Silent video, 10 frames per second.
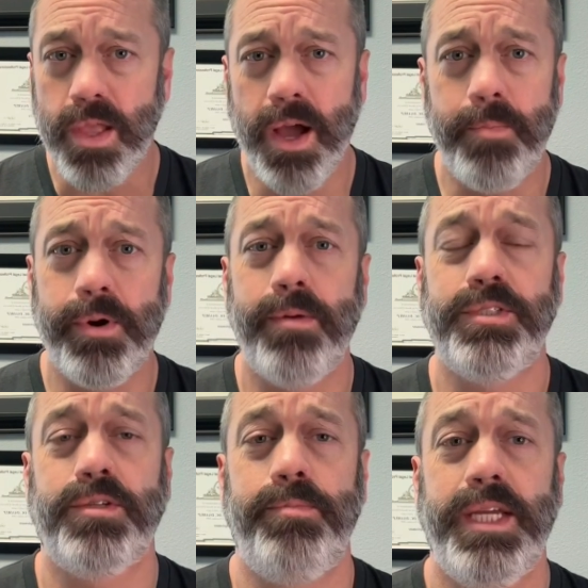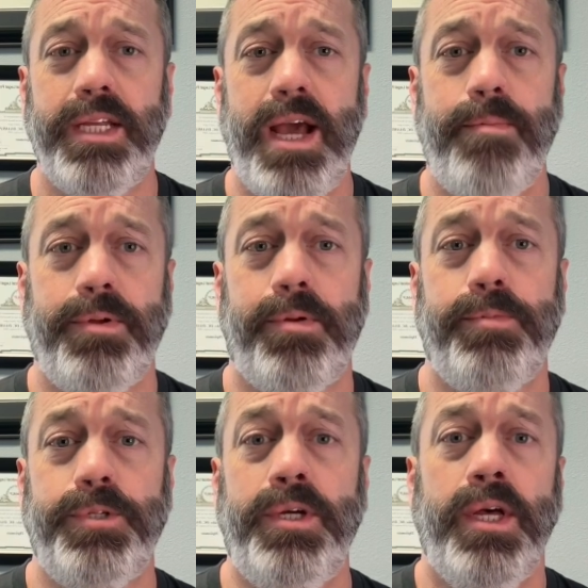I promise I'll make it
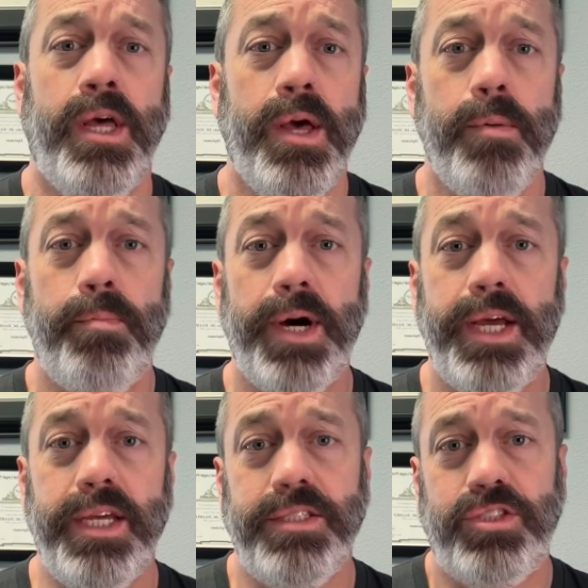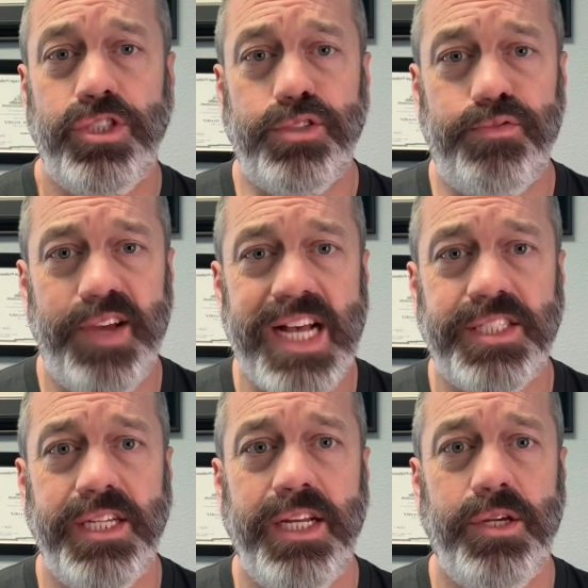applicable, but it's just
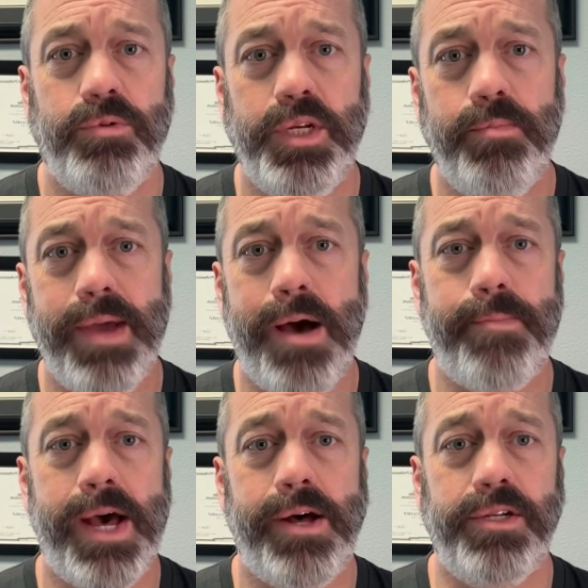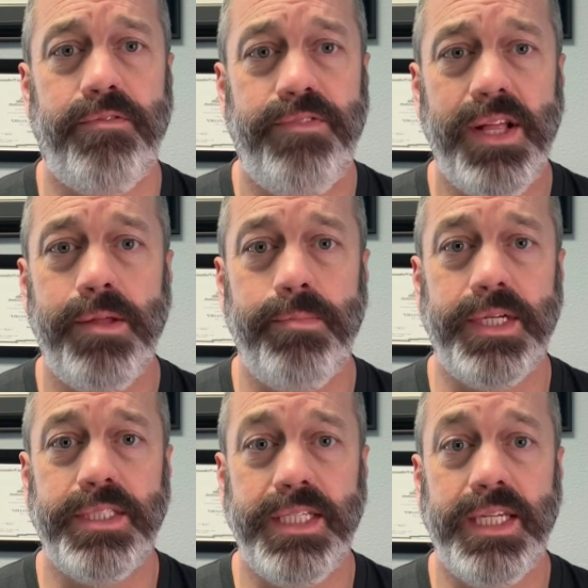fascinating when you map out
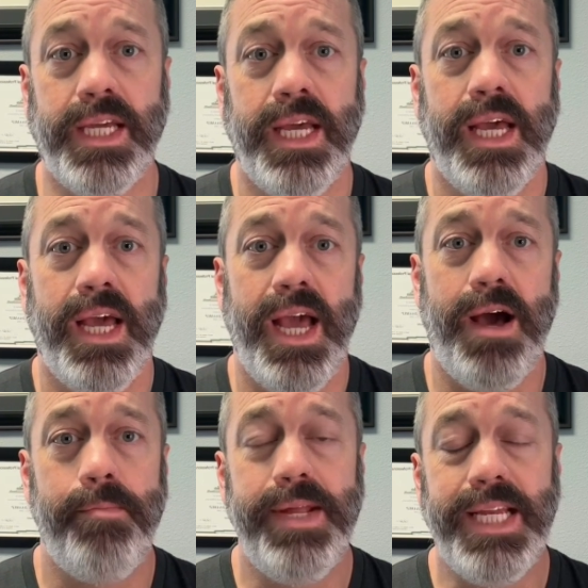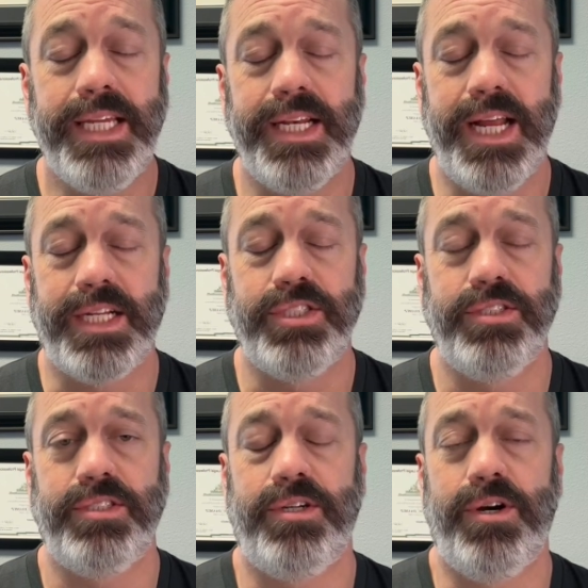developmentally how many
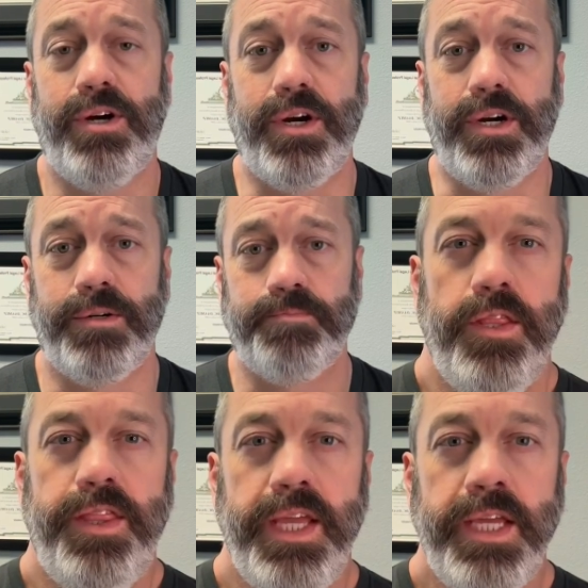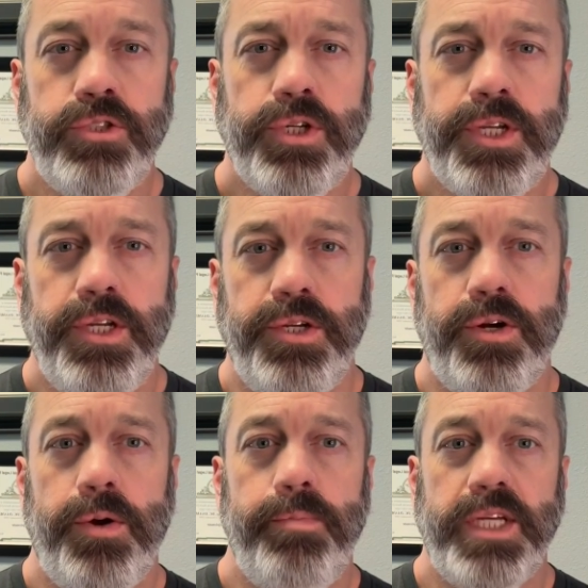connections there are. The intricate
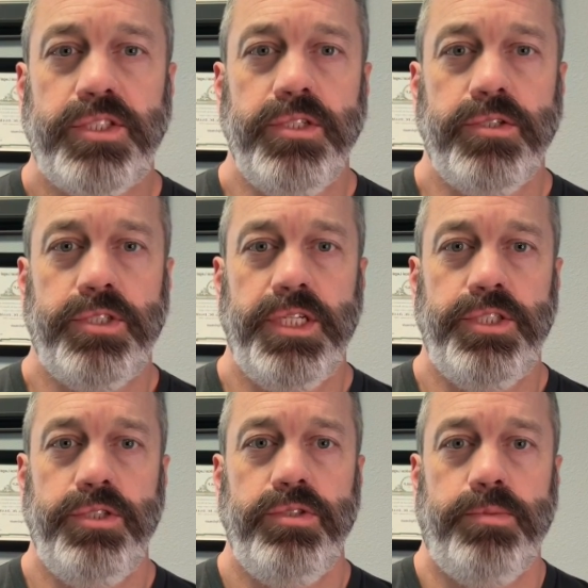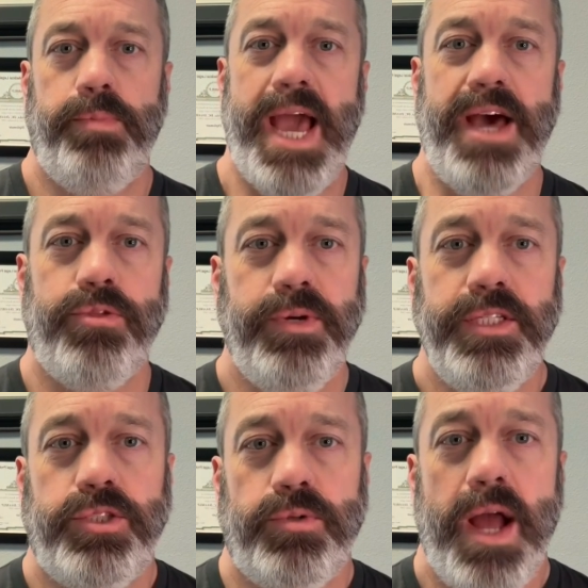neuromuscular tissues and
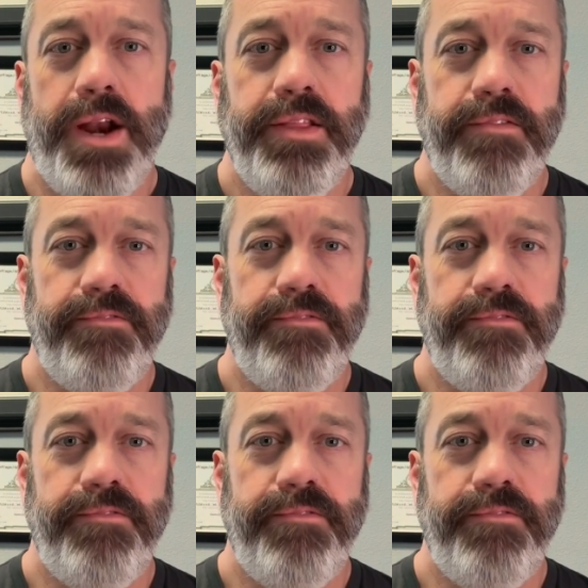pathways surrounding the